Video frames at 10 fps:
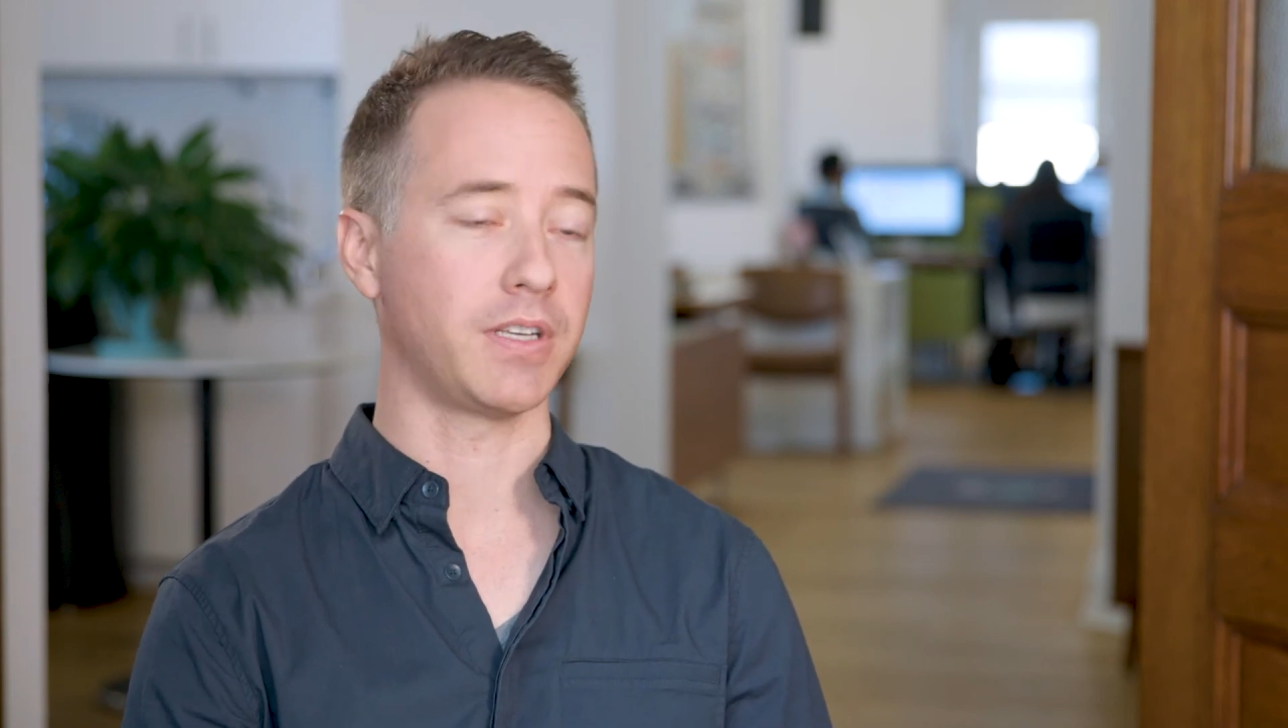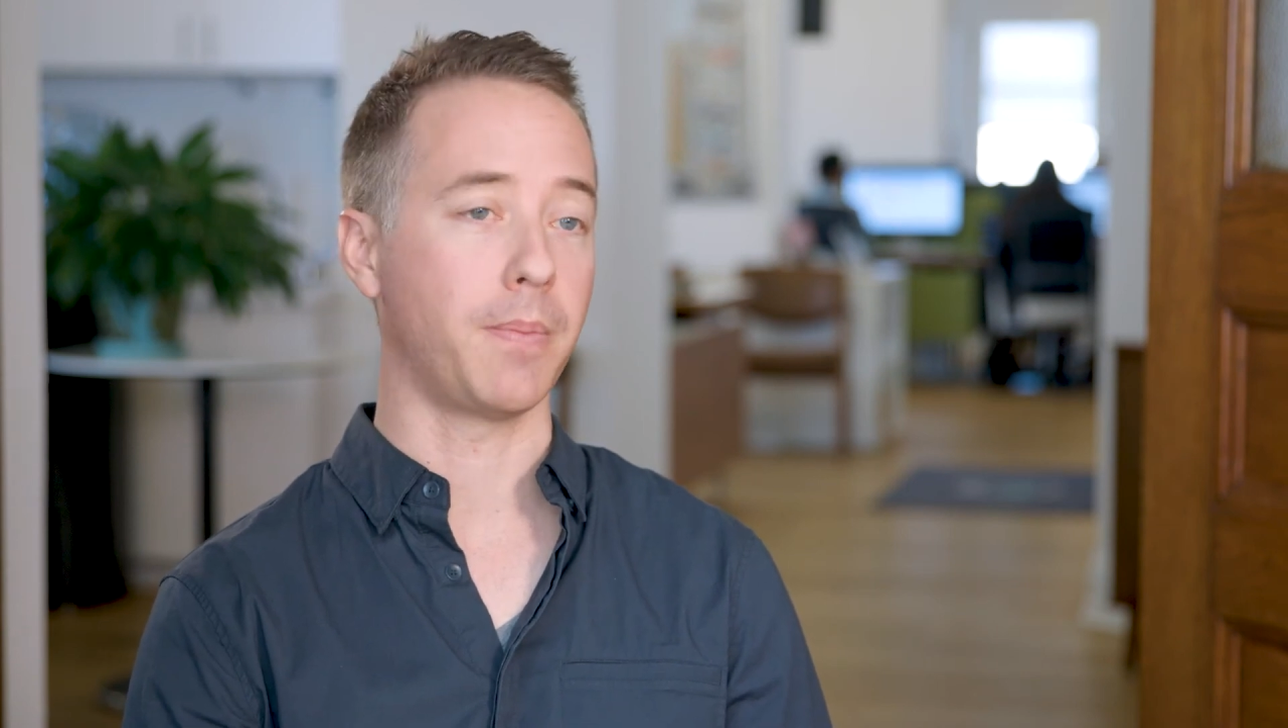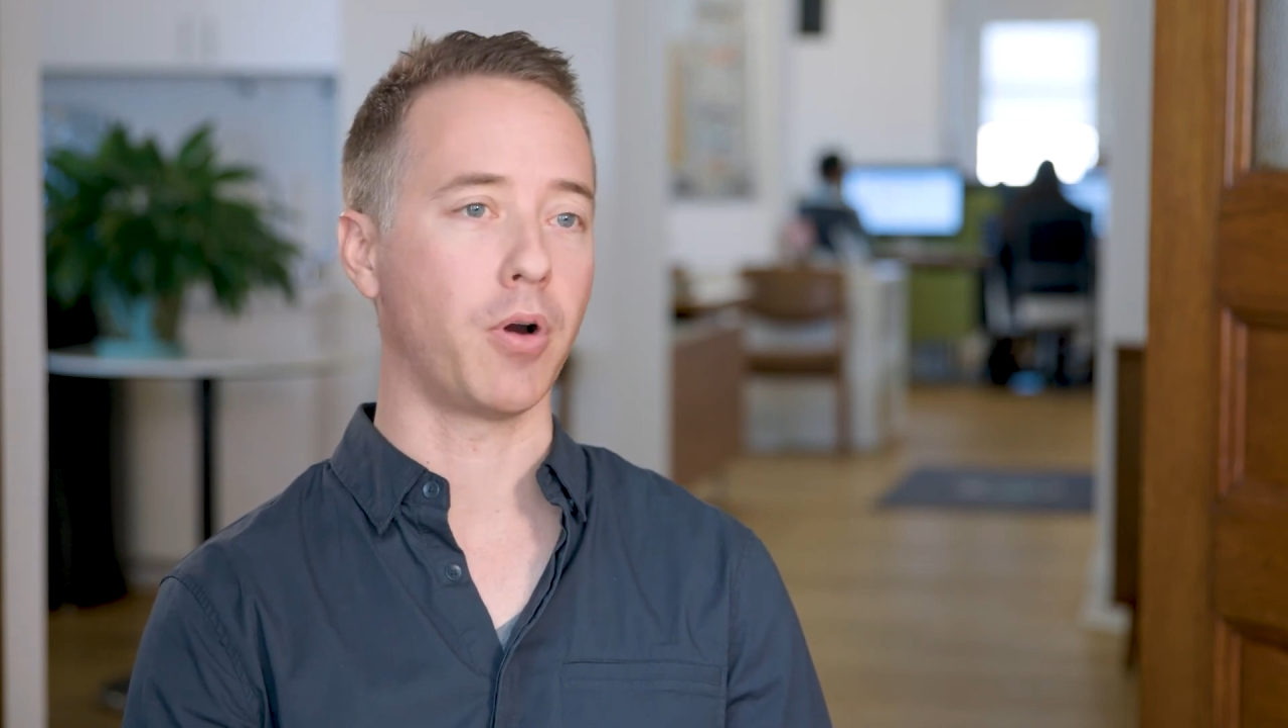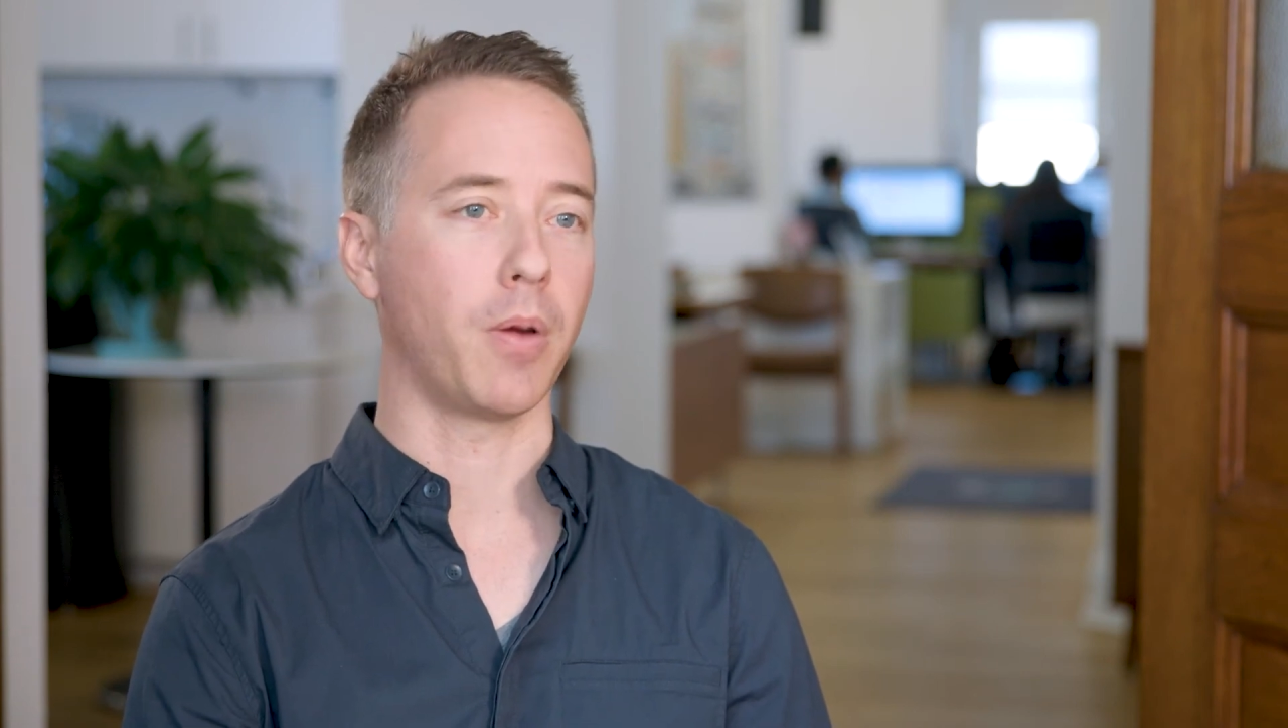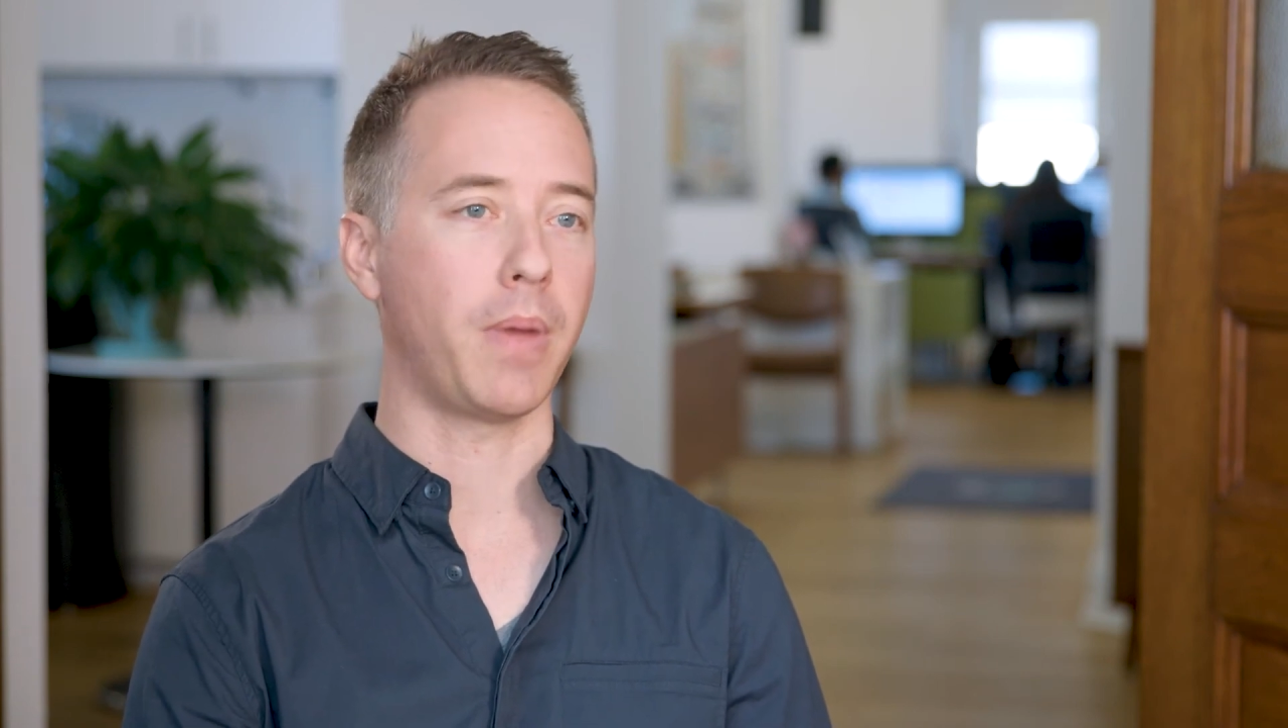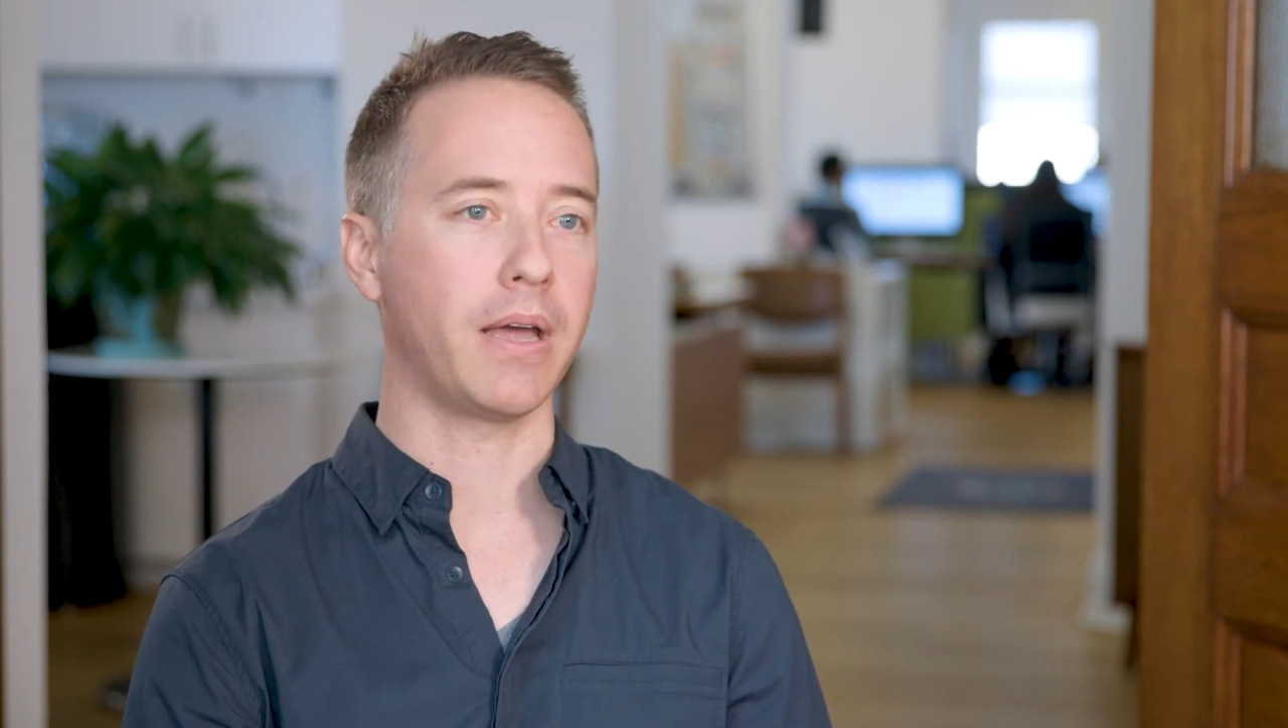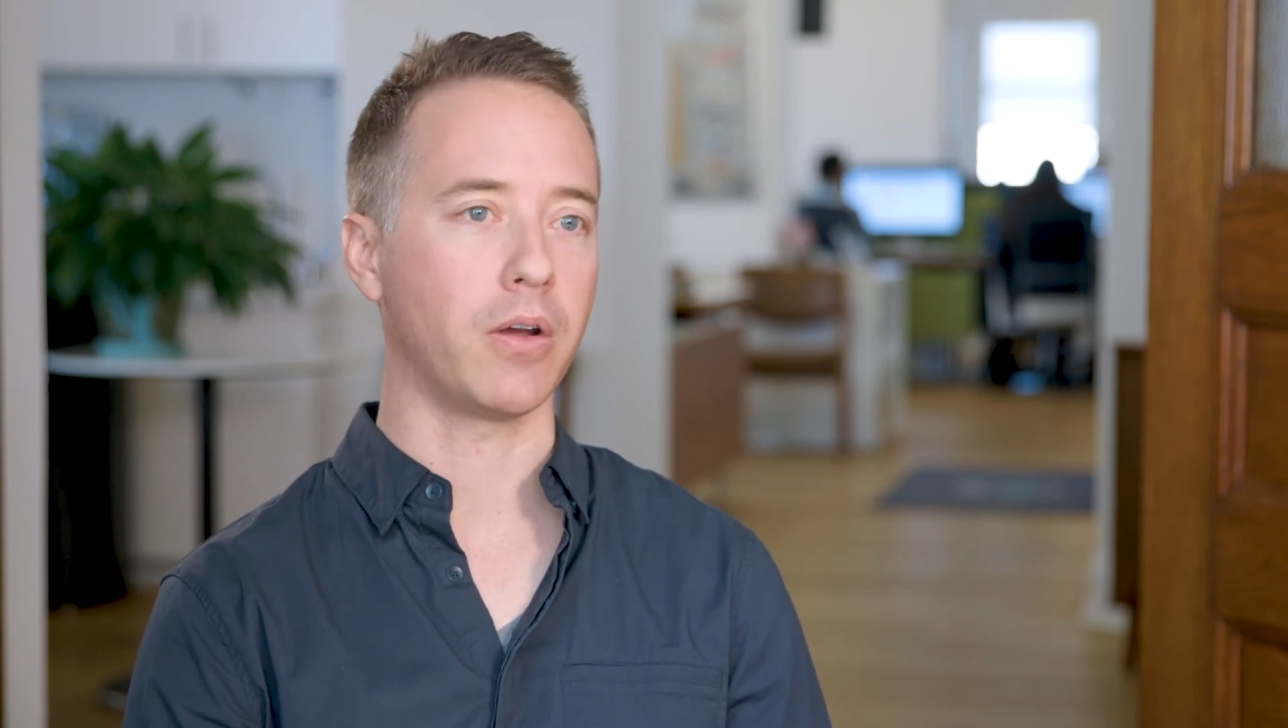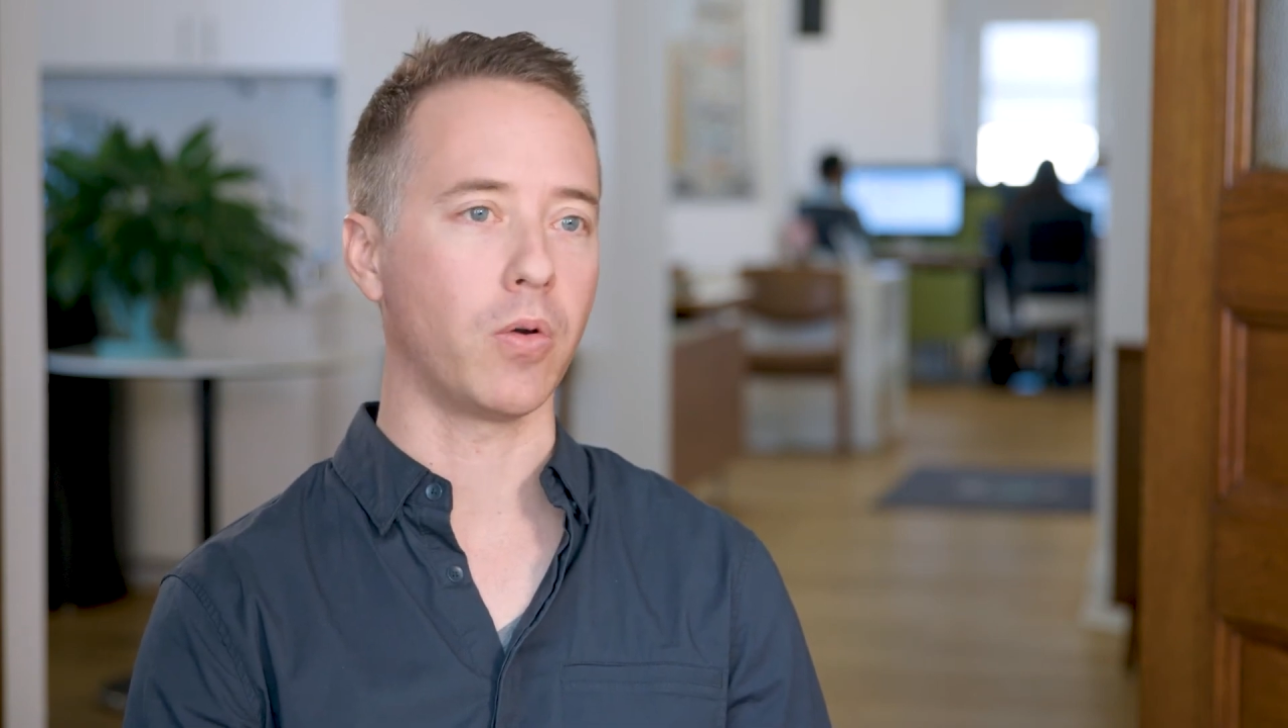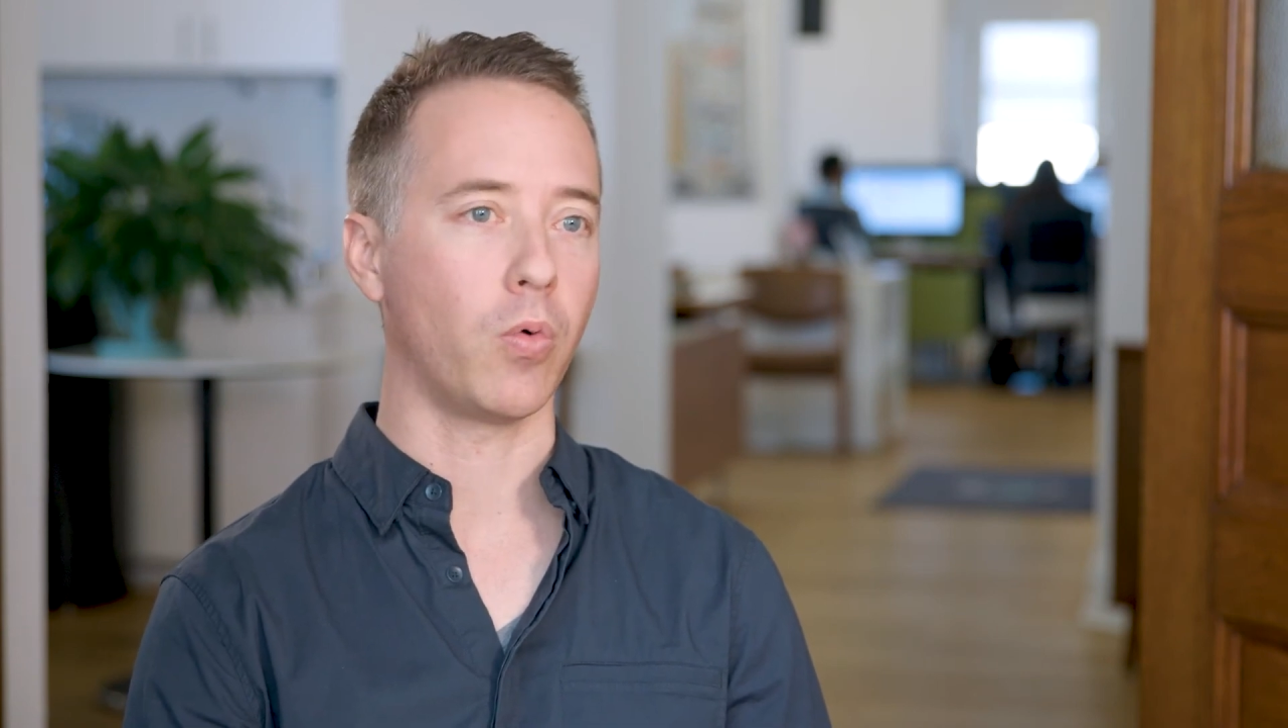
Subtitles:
subpar manner,